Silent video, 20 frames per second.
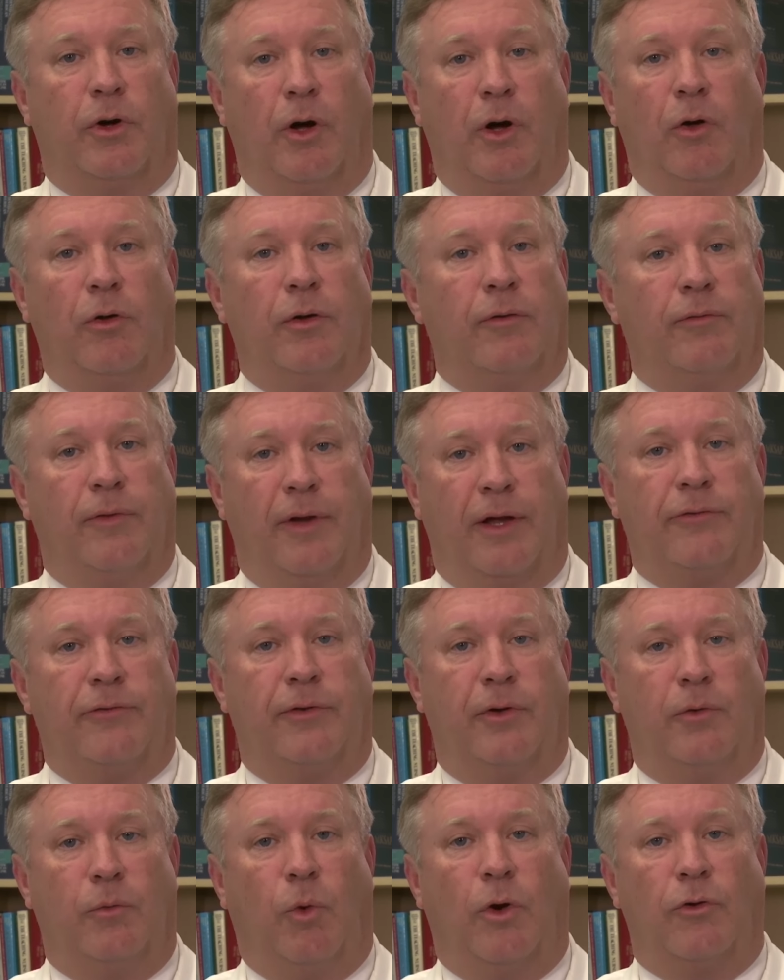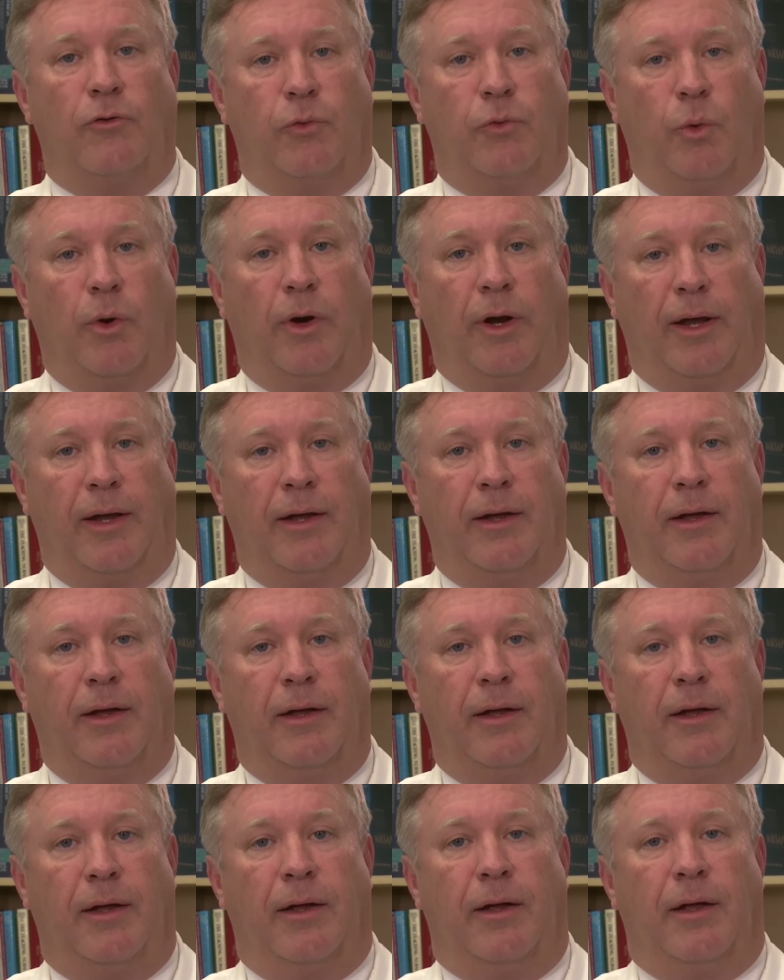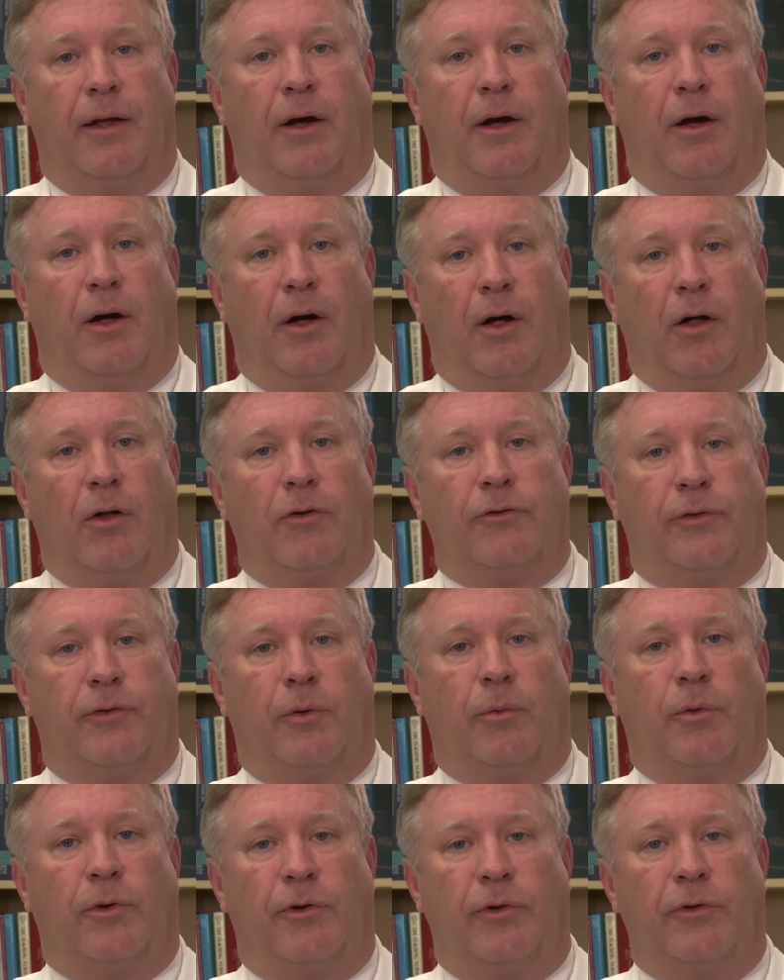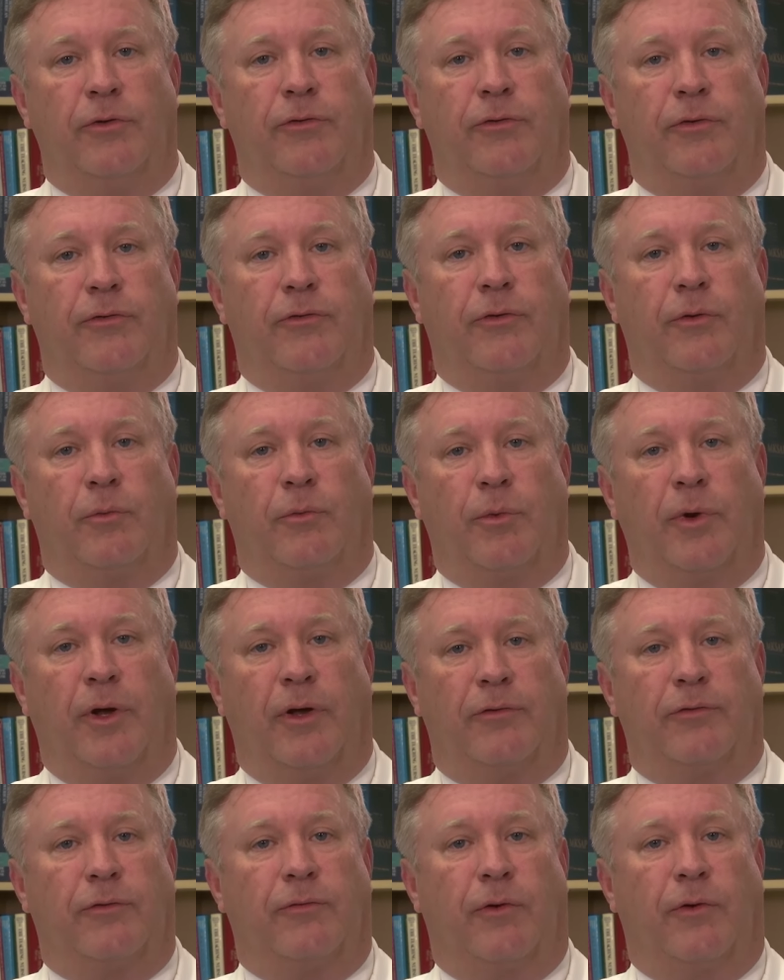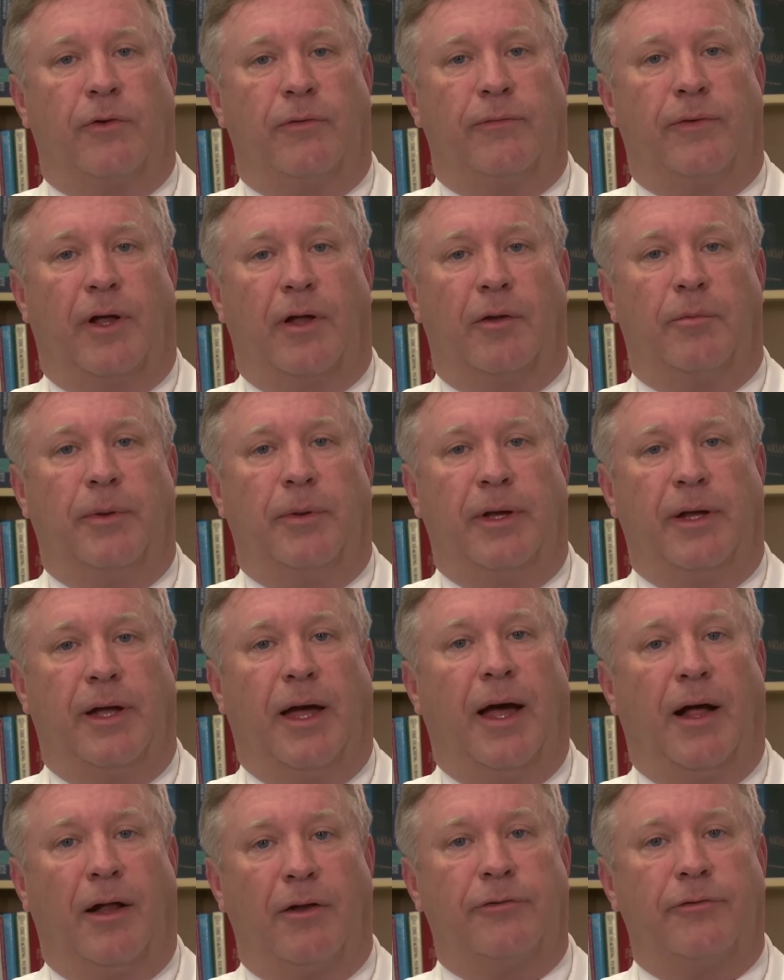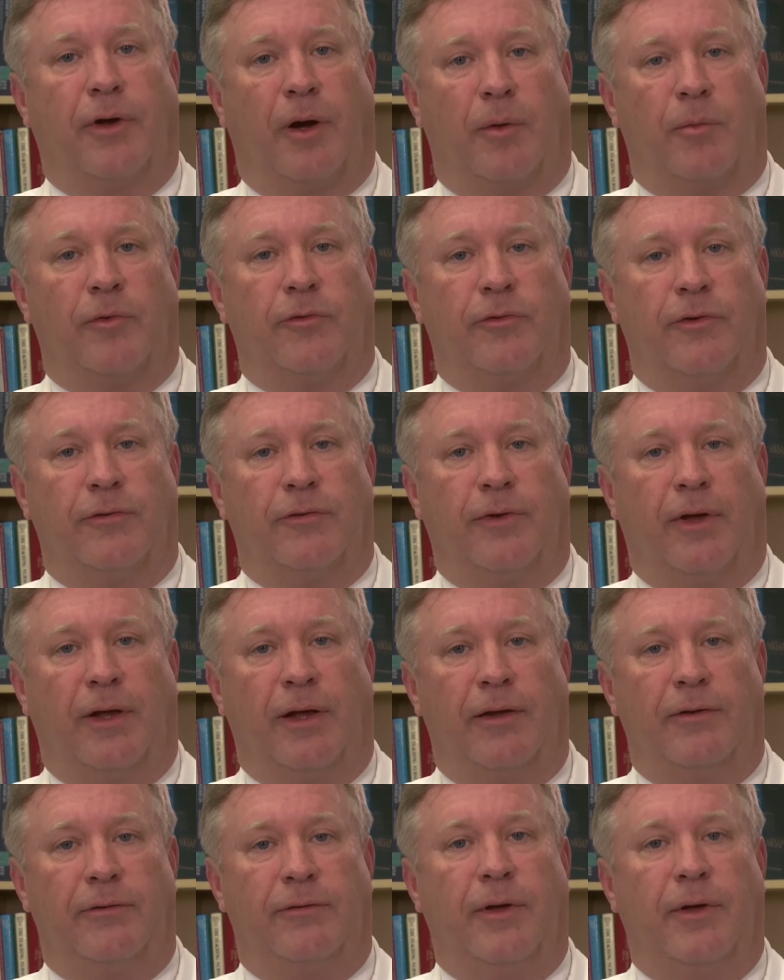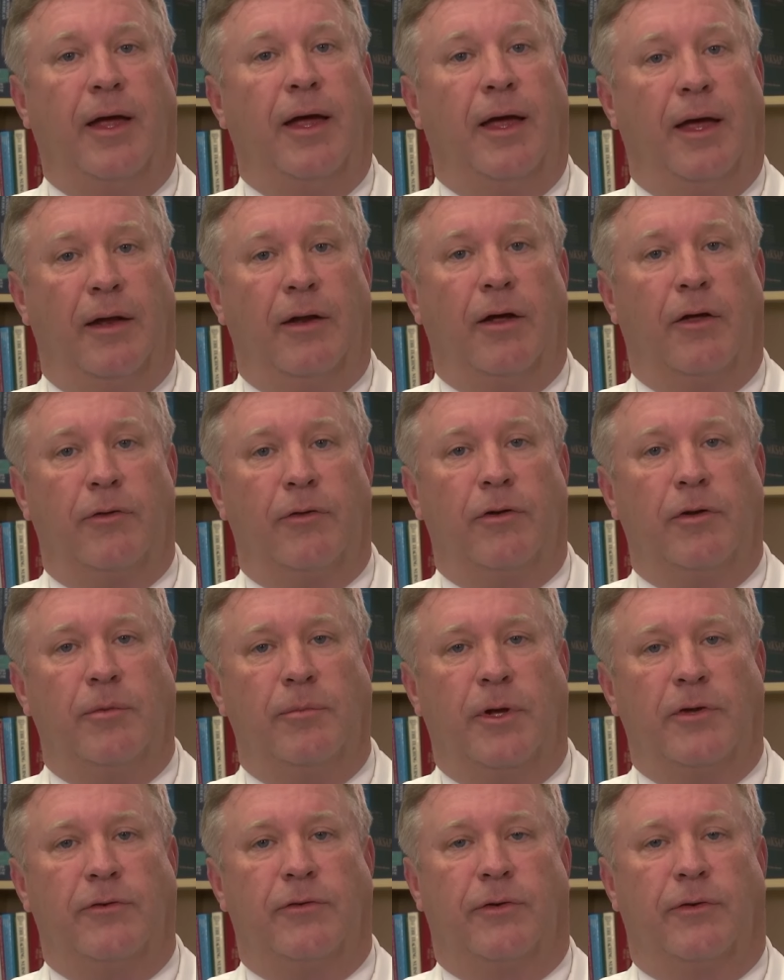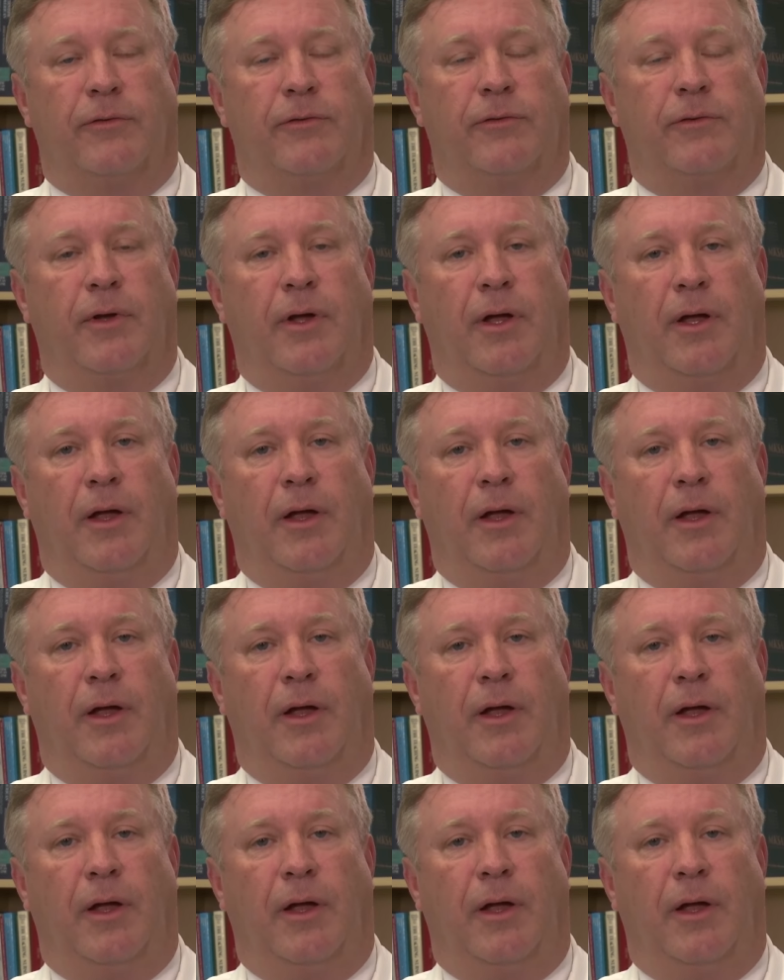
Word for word: a goal of less than 120 also reduces the risk for developing Alzheimer's disease and other dementias.